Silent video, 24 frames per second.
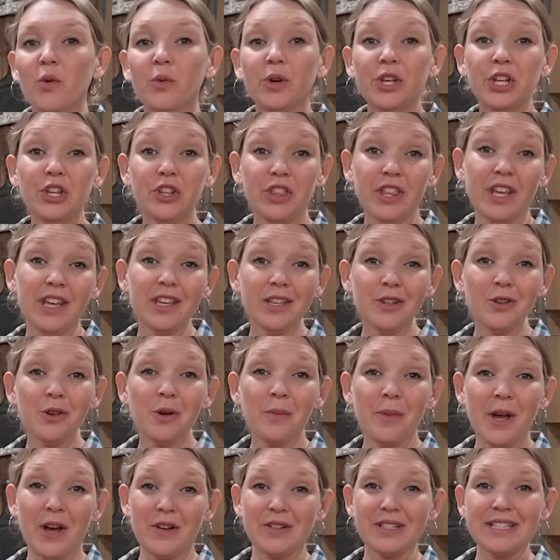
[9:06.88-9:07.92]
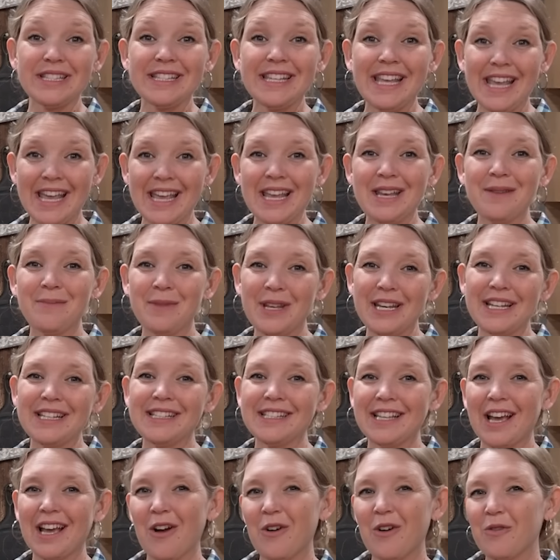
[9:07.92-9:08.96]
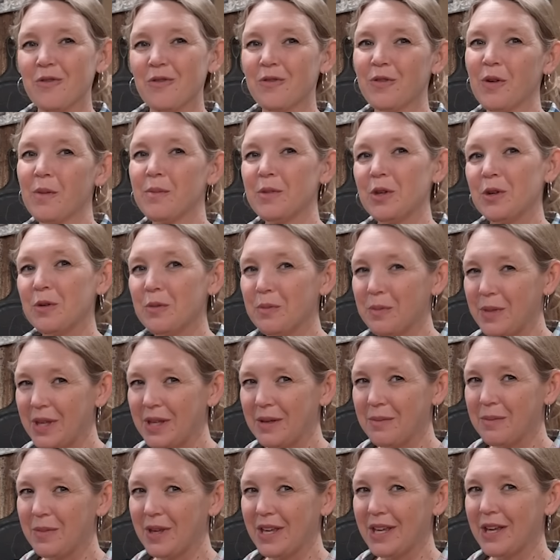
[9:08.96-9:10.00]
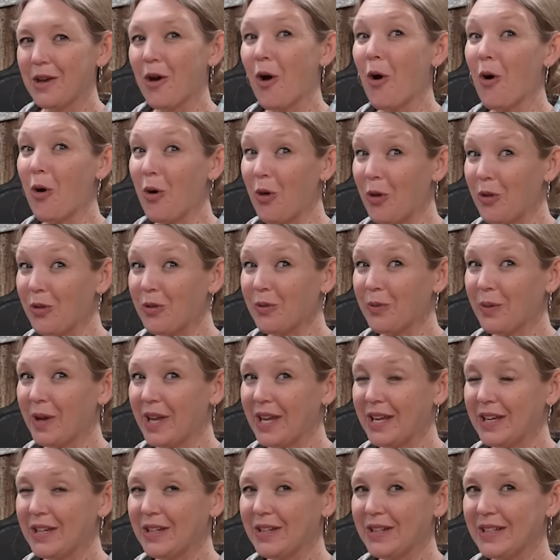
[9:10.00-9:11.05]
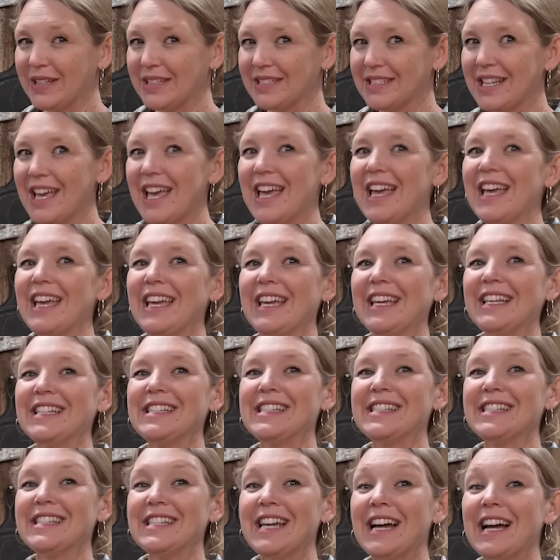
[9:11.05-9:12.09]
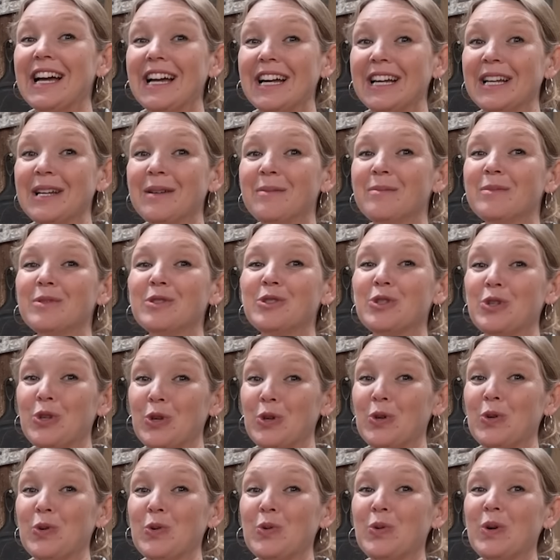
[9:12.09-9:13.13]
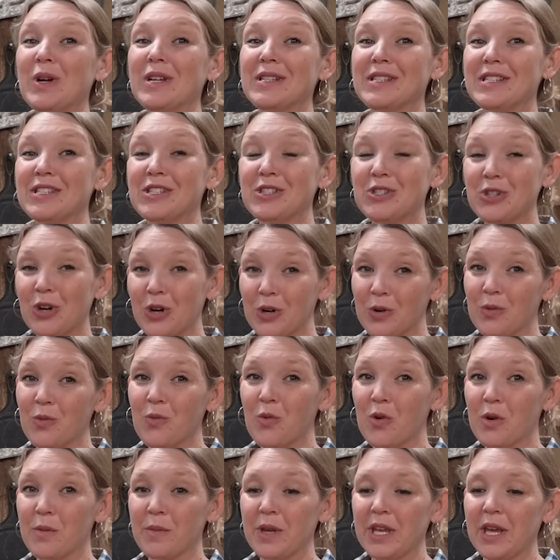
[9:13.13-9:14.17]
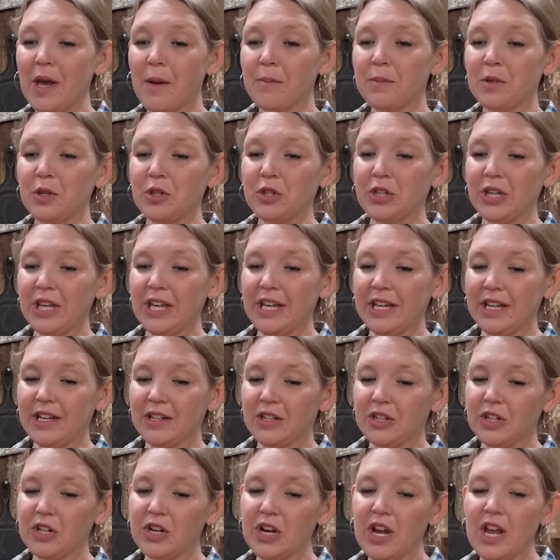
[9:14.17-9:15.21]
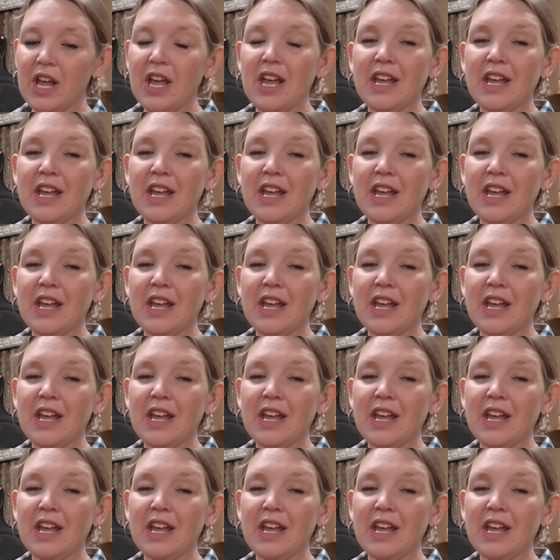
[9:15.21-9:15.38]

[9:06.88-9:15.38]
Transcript: When you think you're about 10 minutes out from your meat being all the way cooked, it's time to start warming up your canner.